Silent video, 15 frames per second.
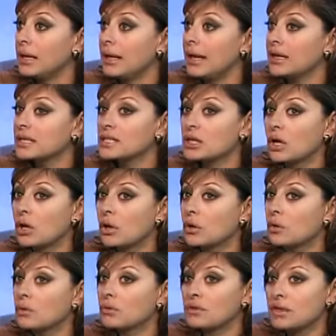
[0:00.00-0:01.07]
And
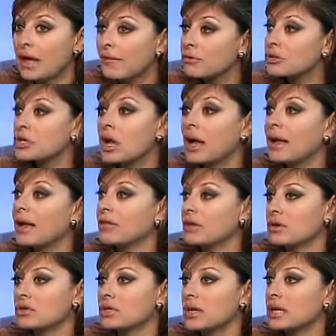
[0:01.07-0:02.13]
so the average guy out
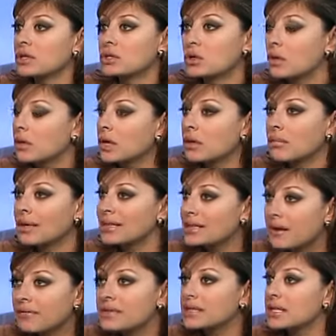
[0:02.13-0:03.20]
there today is talking about
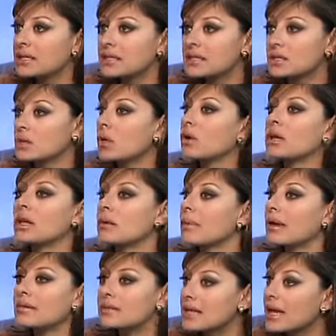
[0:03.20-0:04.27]
deficits and talking
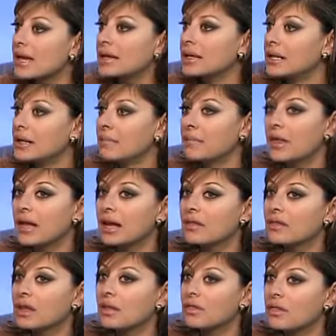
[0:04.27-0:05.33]
about debt. And I
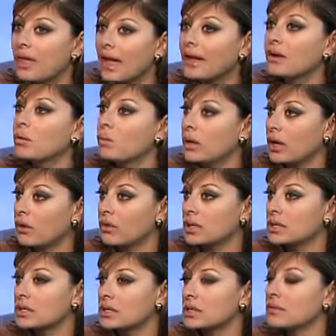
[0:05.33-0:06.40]
think that
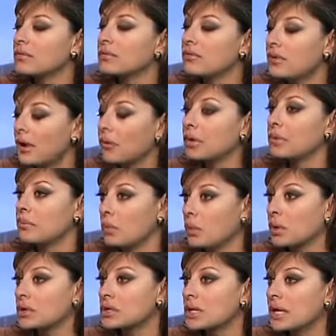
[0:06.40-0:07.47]
awareness is very
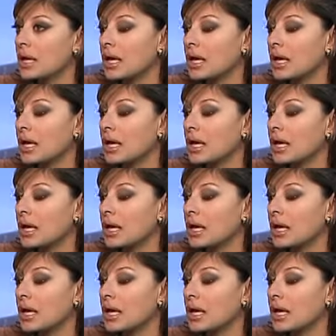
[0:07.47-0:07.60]
important.